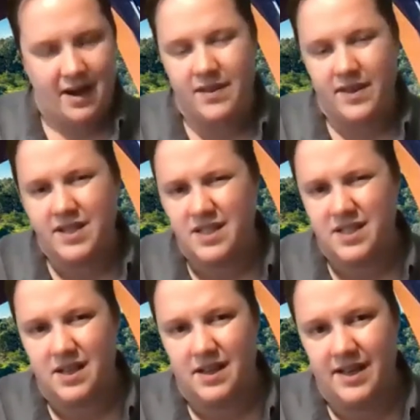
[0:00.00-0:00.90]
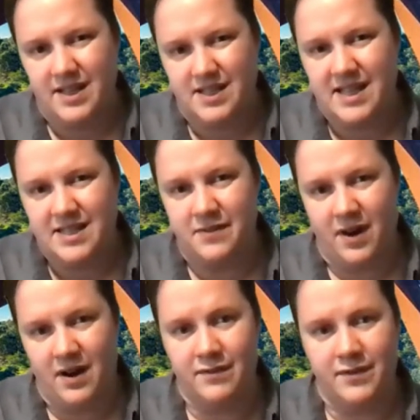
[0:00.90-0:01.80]
I think it's in excess of
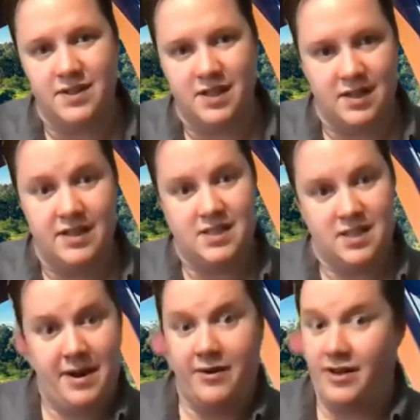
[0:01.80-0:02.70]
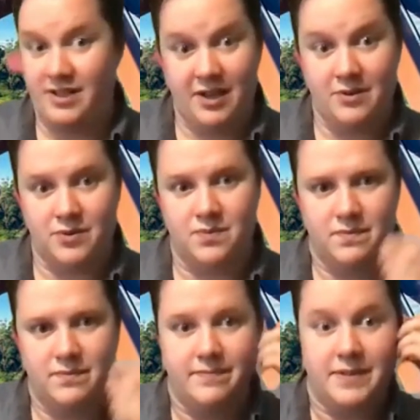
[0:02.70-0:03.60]
half, and certainly some areas it goes
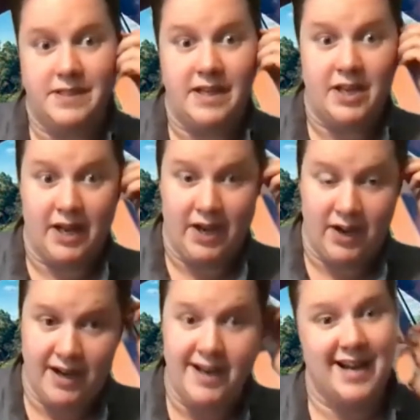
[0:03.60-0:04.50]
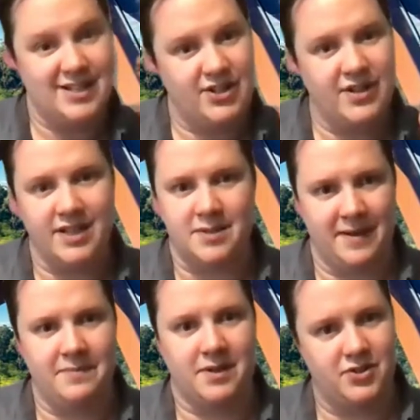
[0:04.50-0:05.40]
particularly high, as you'd
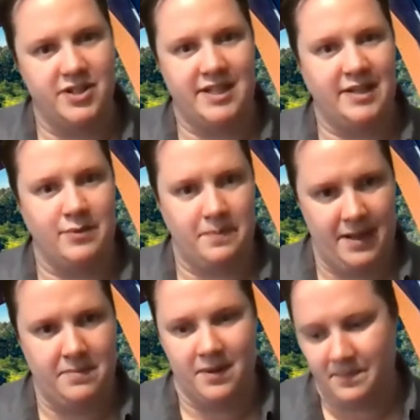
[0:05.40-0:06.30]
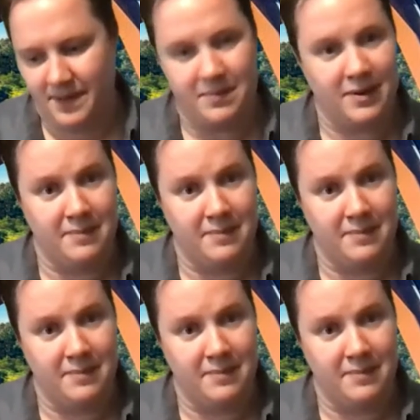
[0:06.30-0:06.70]
expect, because you're dealing with people, and people are